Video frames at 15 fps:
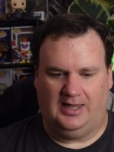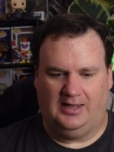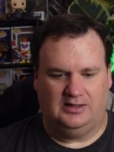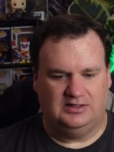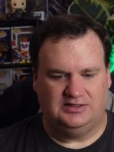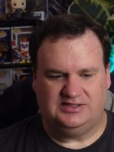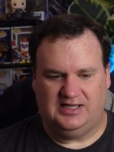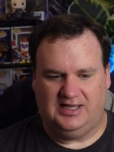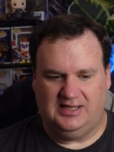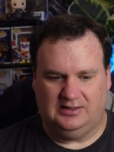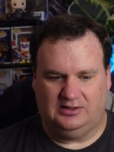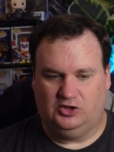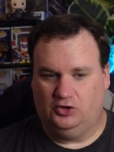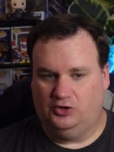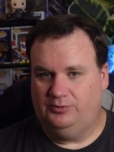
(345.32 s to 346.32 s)
And
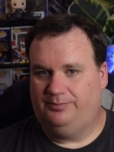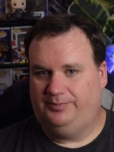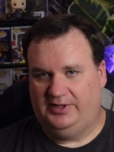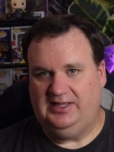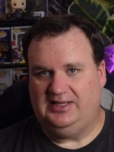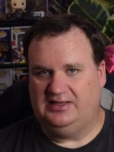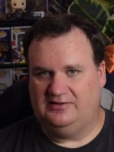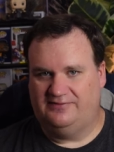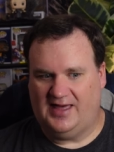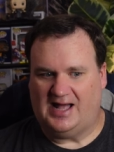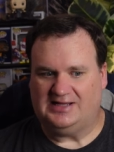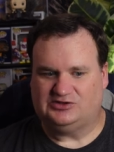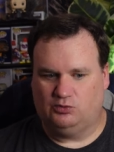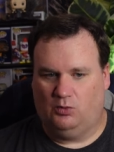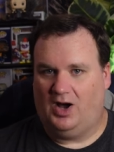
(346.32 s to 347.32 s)
it could be
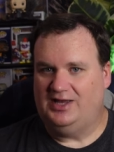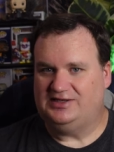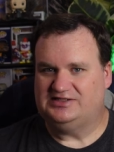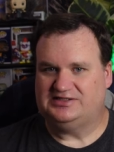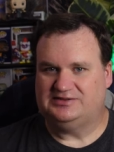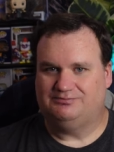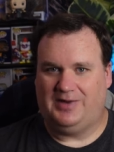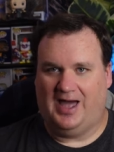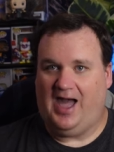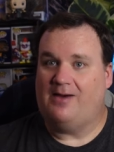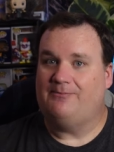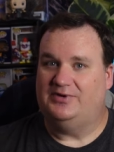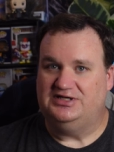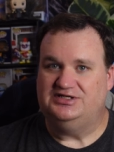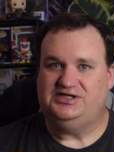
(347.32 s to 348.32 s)
that's what
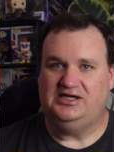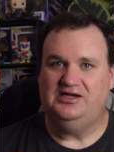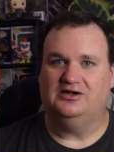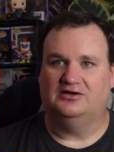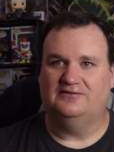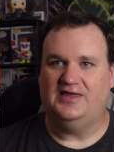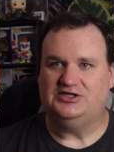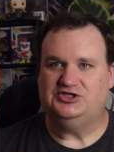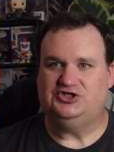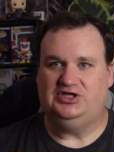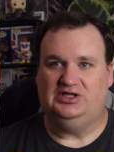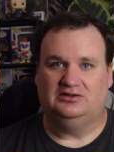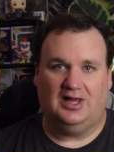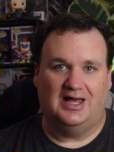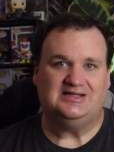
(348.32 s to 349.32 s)
happened here that
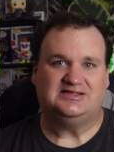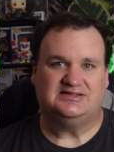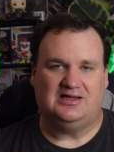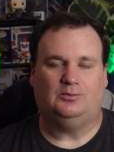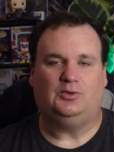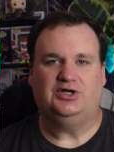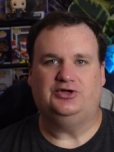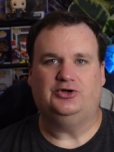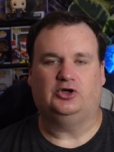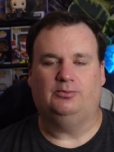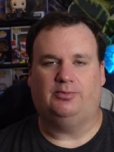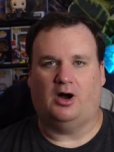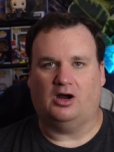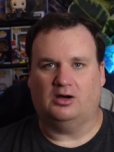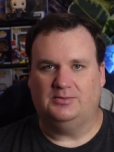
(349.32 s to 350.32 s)
she let someone in her
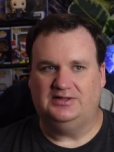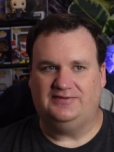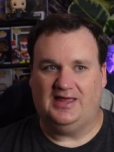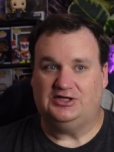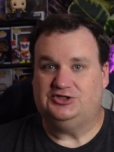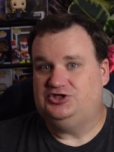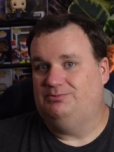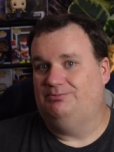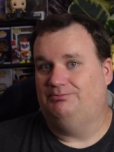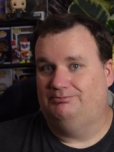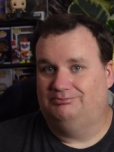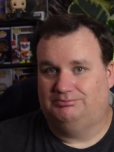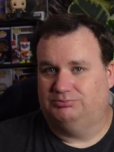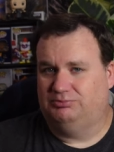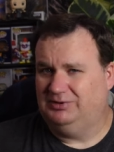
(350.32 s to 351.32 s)
apartment that she
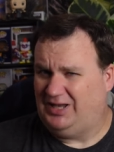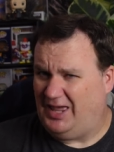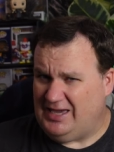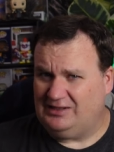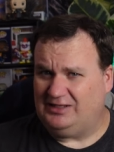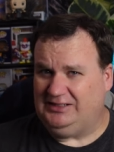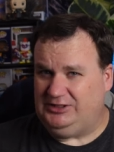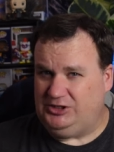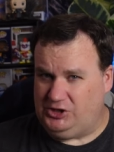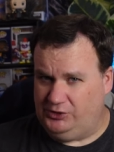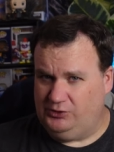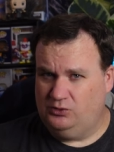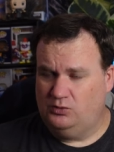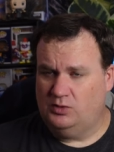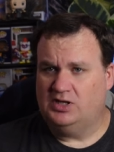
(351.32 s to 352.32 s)
likely
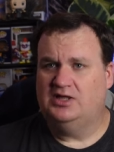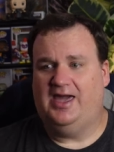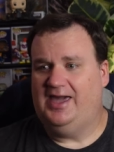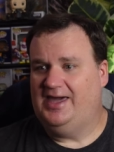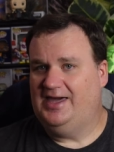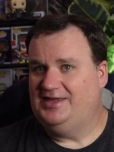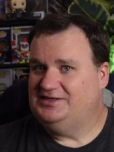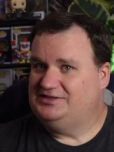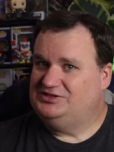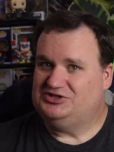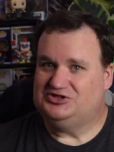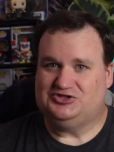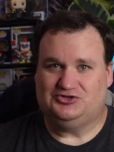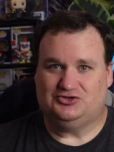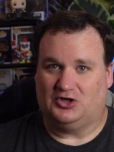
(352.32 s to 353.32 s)
knew and
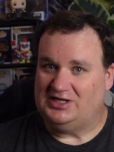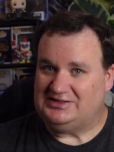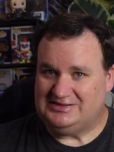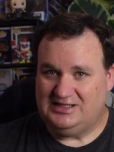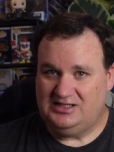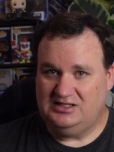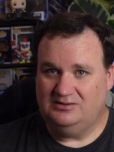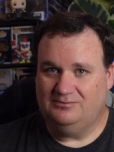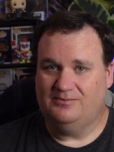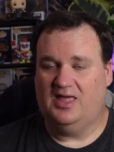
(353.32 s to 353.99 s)
trusted,